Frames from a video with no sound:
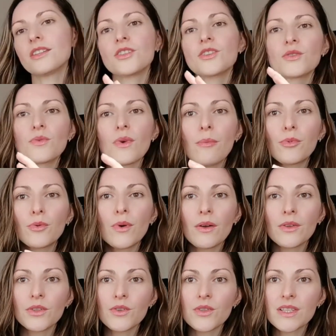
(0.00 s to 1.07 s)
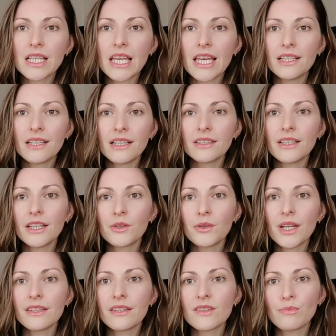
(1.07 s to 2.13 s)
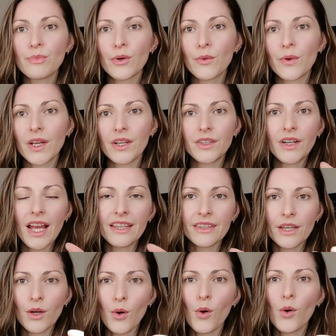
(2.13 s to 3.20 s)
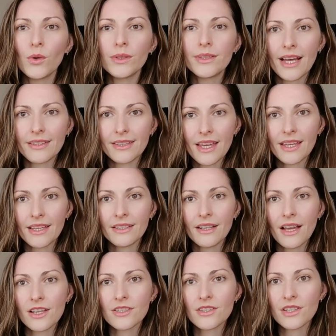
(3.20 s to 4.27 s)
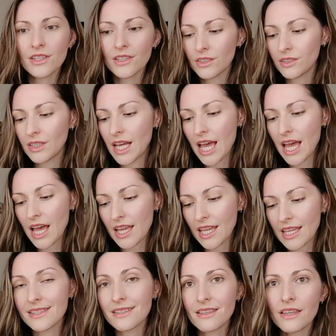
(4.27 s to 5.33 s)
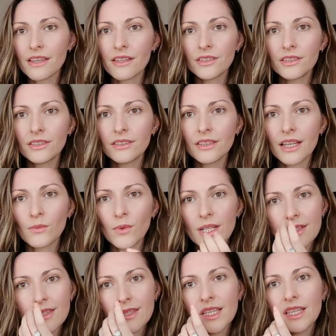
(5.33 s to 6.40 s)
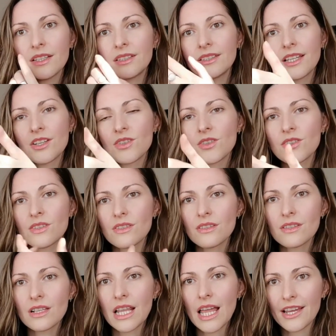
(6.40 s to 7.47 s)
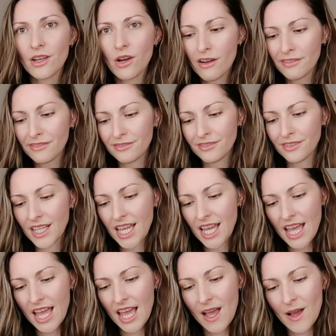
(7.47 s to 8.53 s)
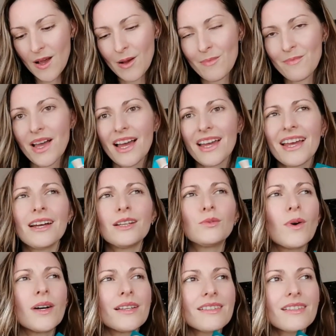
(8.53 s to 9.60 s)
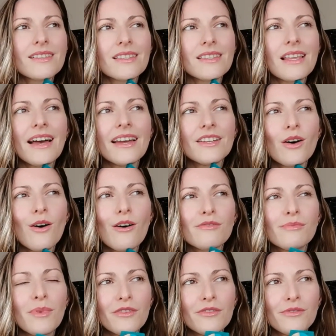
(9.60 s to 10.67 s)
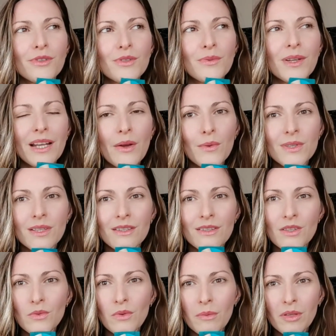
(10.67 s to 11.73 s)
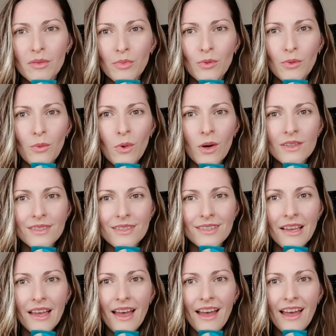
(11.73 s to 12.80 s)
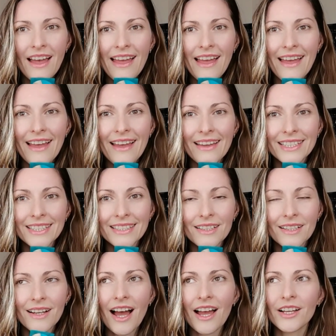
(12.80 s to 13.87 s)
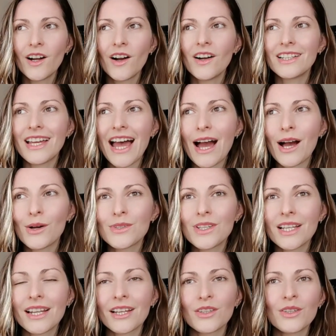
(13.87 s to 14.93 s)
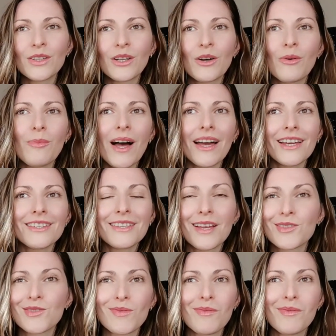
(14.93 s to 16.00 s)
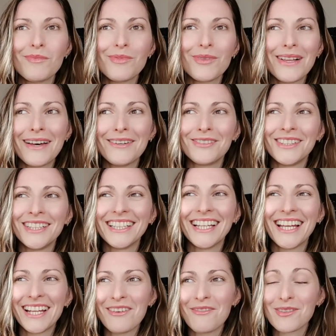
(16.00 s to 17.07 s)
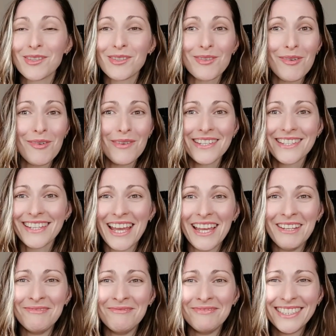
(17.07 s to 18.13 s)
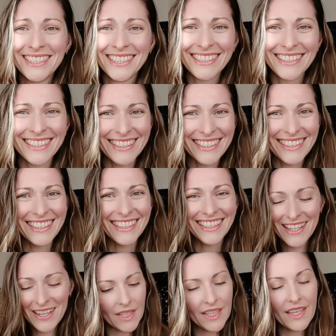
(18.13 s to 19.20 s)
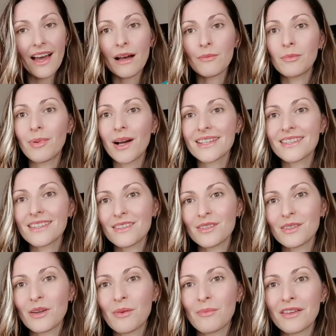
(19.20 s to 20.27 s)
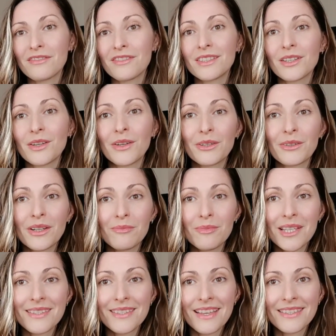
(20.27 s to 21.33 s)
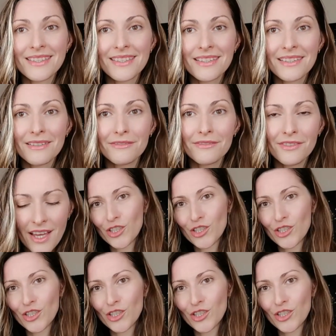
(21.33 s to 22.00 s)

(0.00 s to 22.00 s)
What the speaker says: They just wrap around your skin and they create this barrier and they hold that in until it's healed. And when it's healed, they just slide off. I had one slide off my foot when I was in a swimming pool once, and I got out and I couldn't go back in that swimming pool ever again. I was so ashamed. But yeah, I'm a Pisces, you know, my feet are incredibly sensitive.